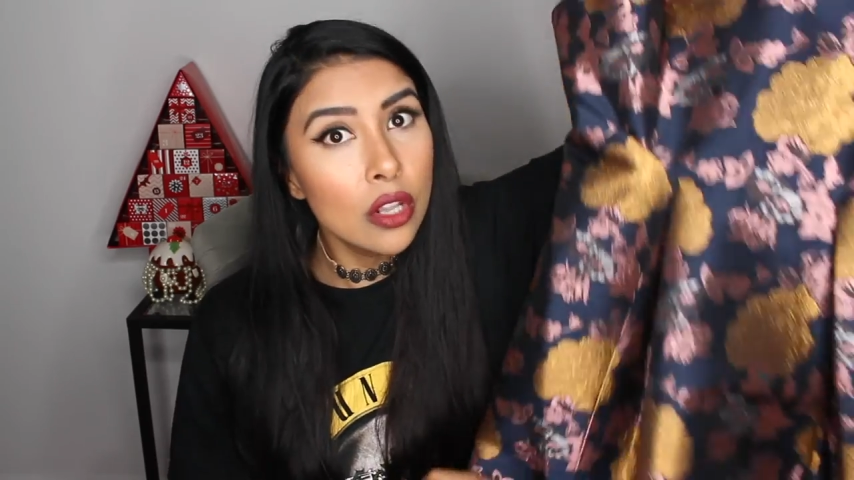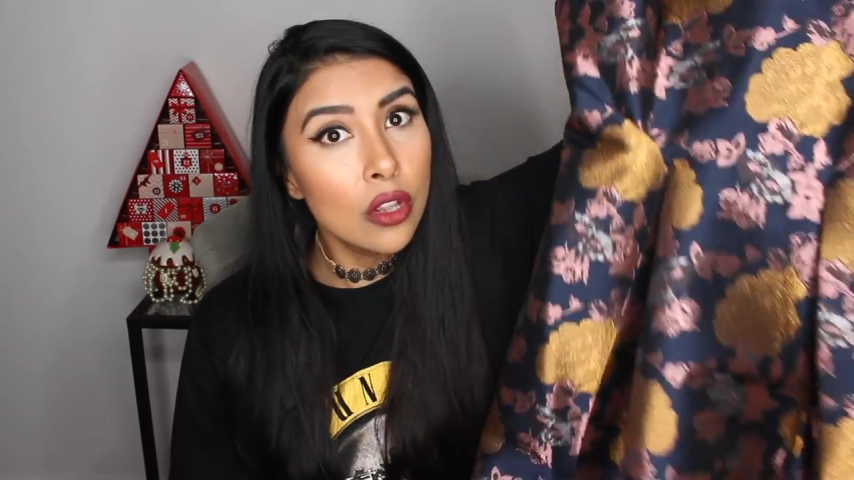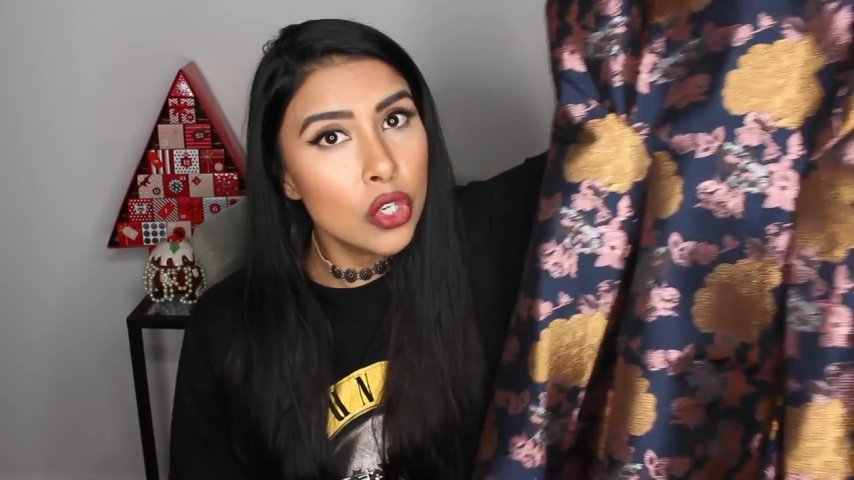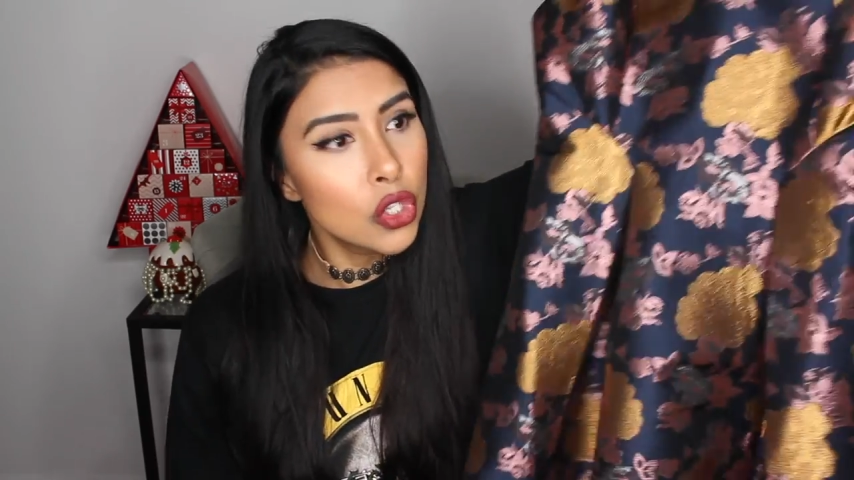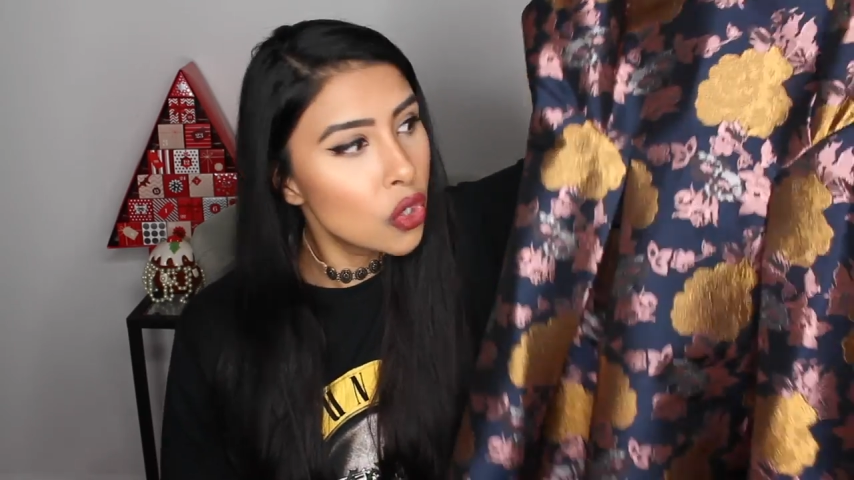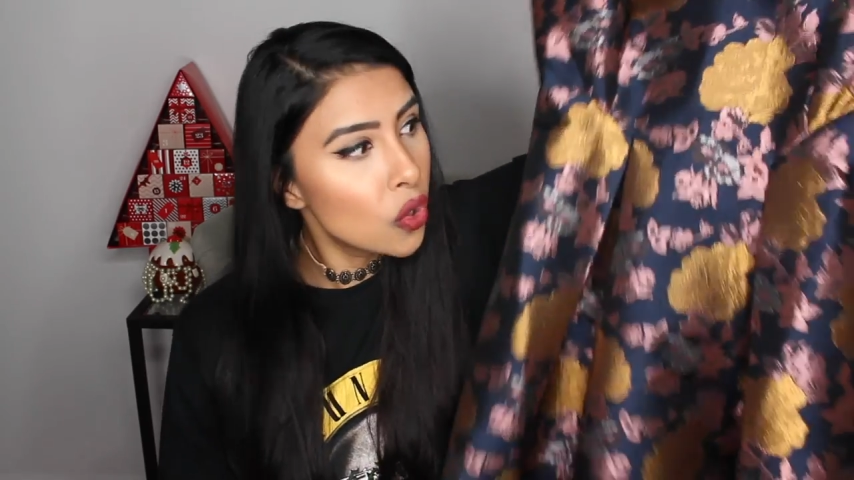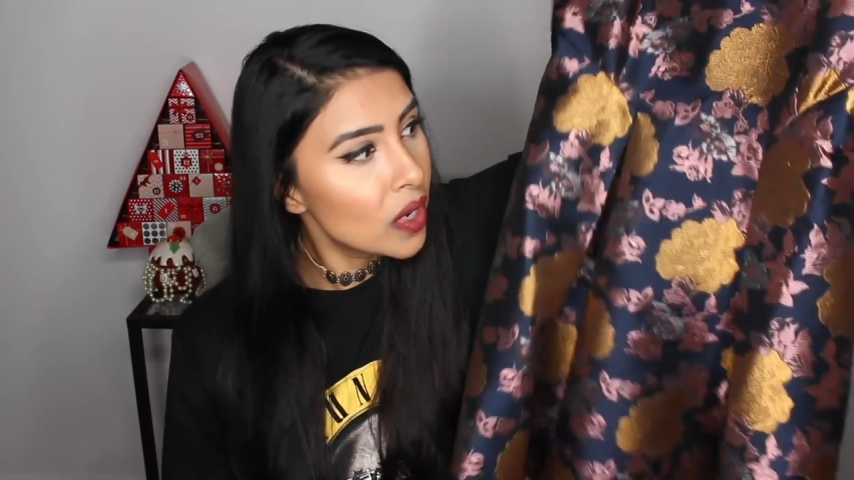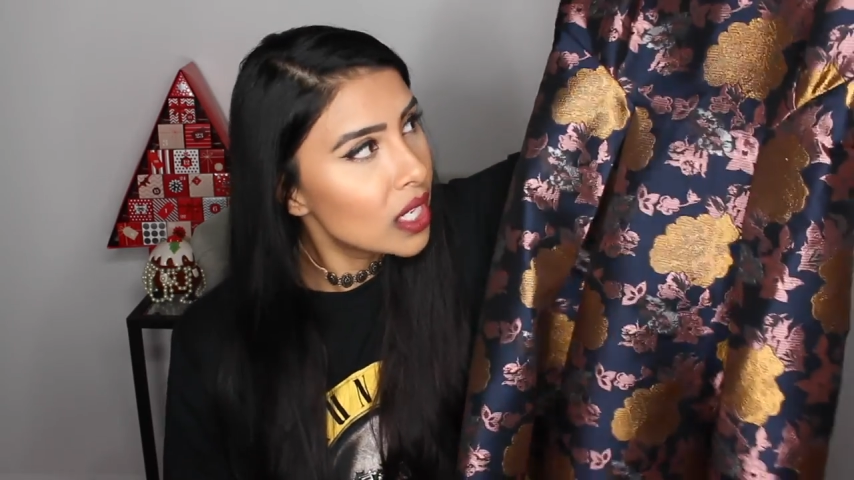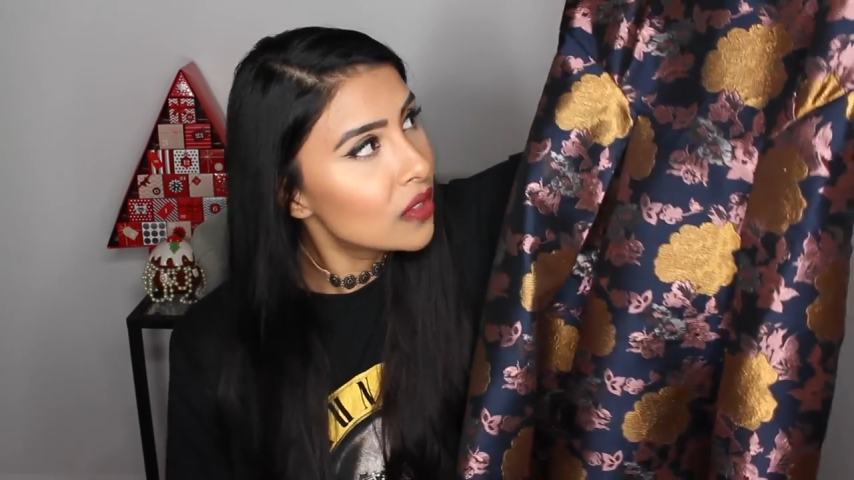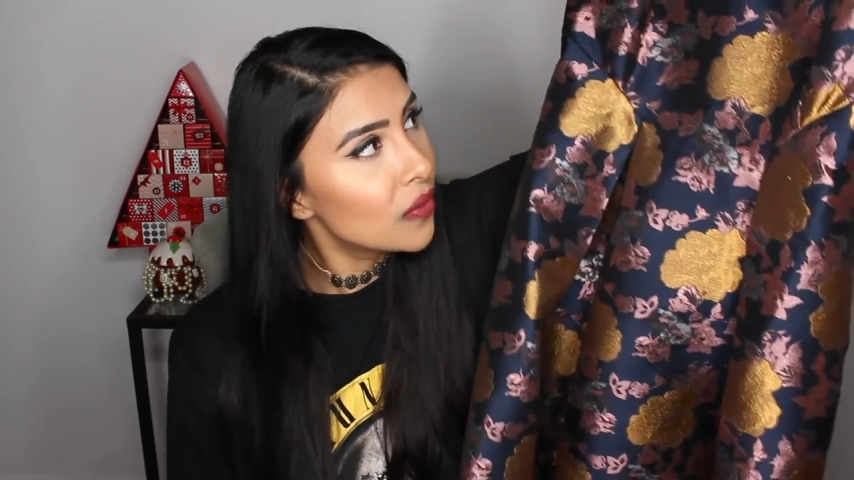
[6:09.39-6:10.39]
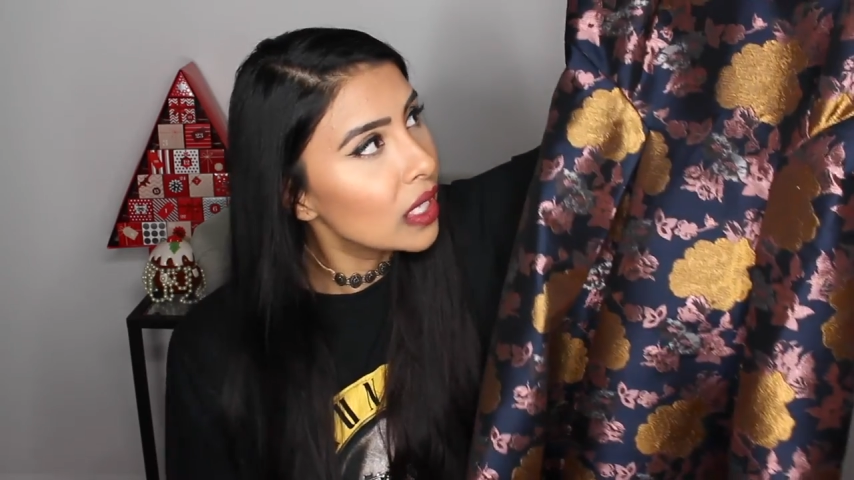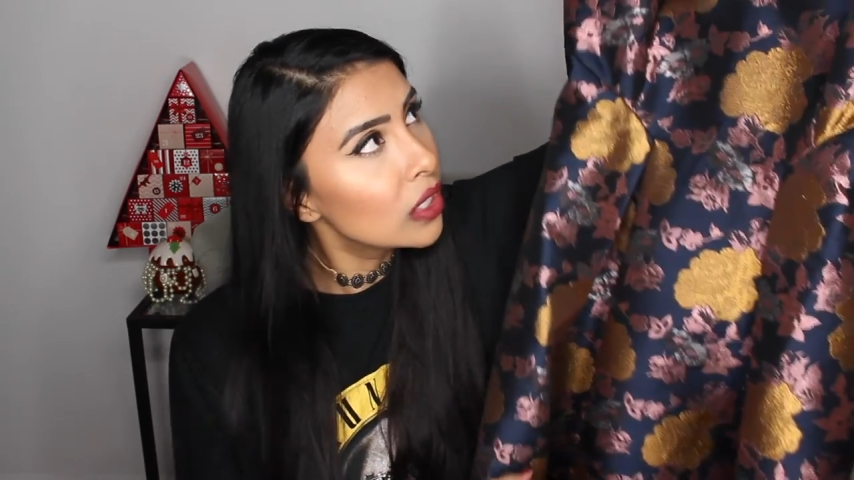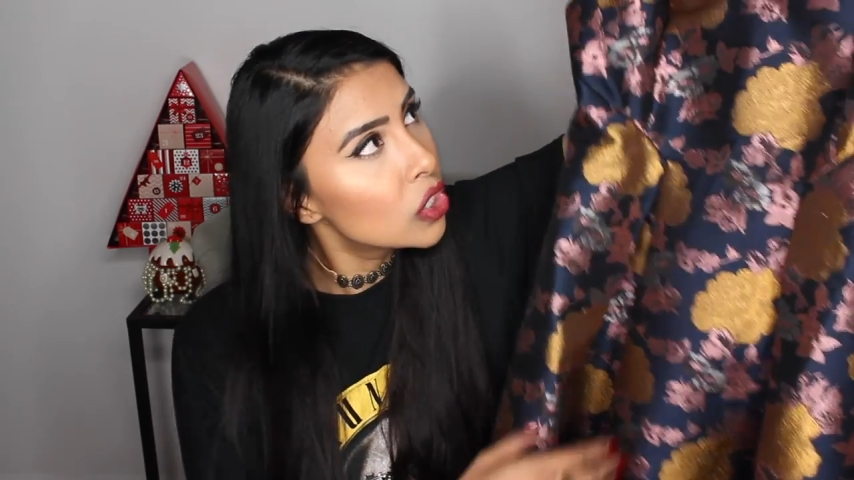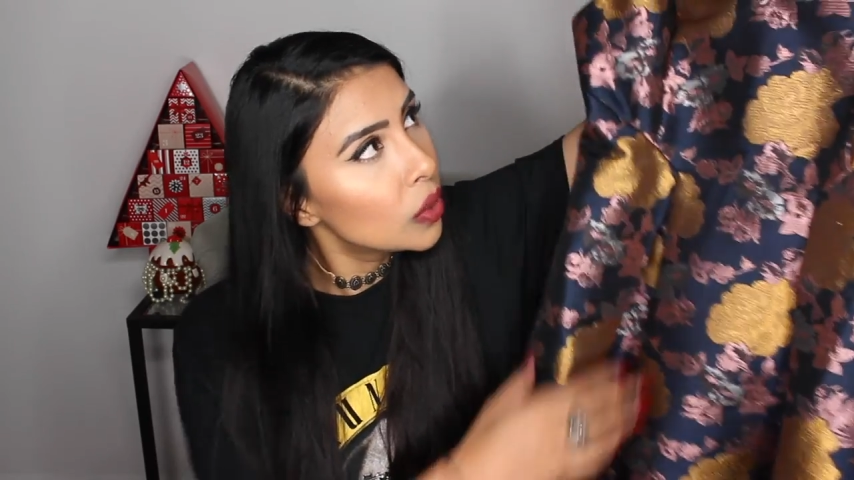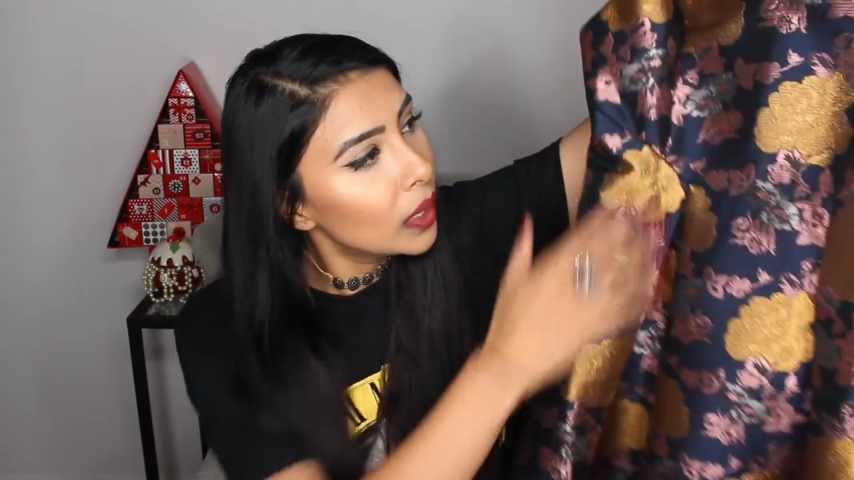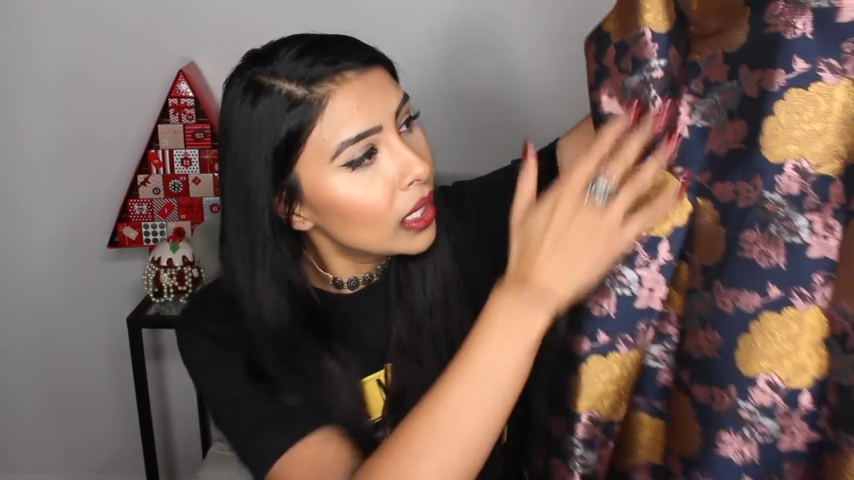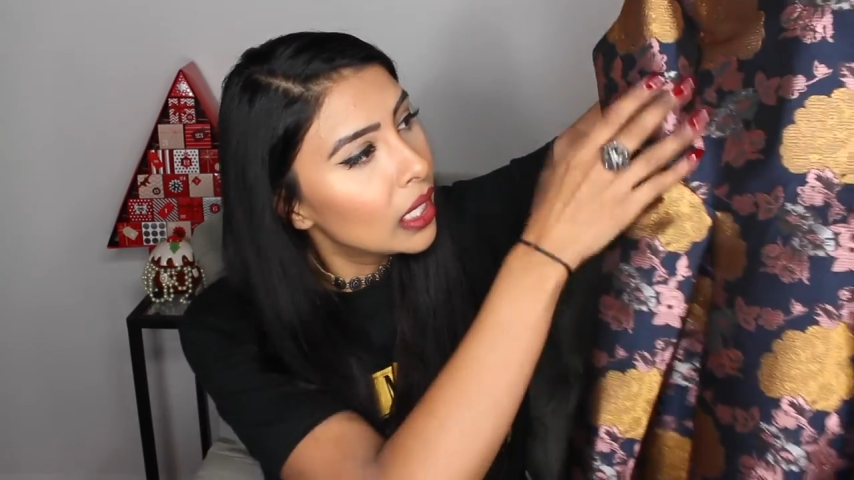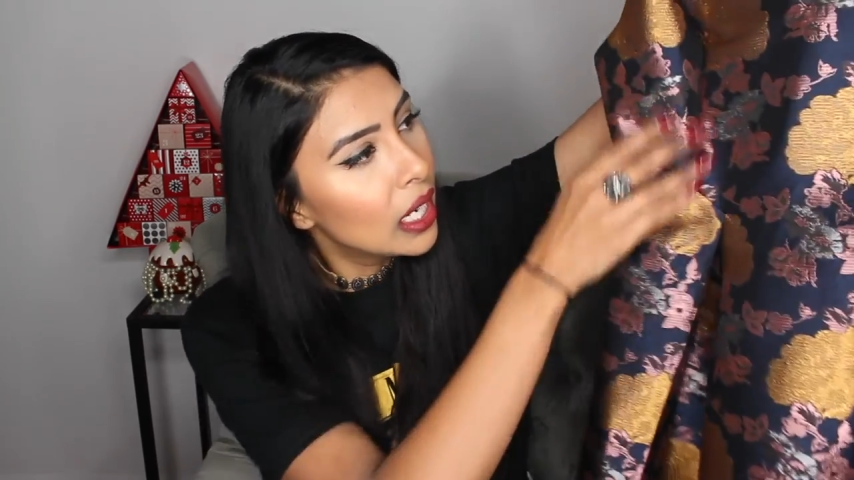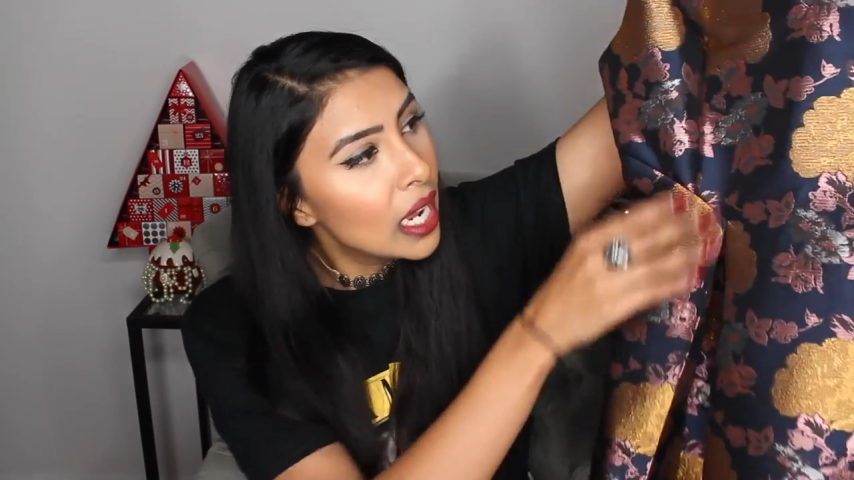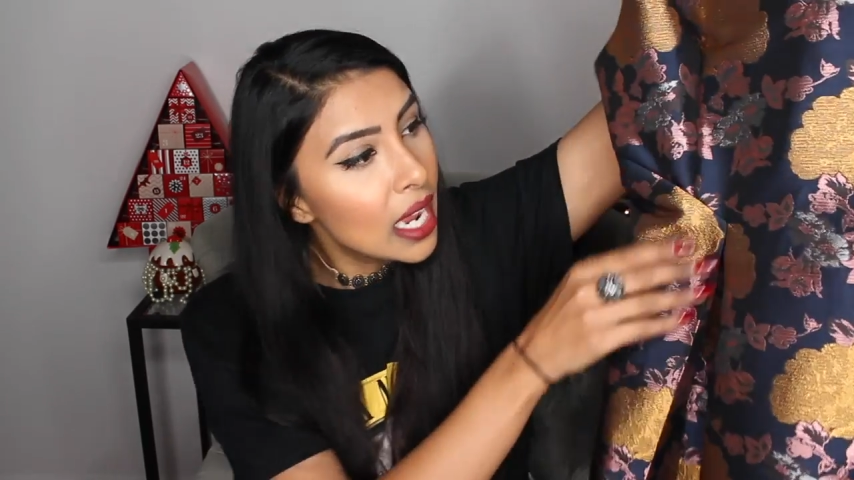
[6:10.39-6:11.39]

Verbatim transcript: luxurious feel to it.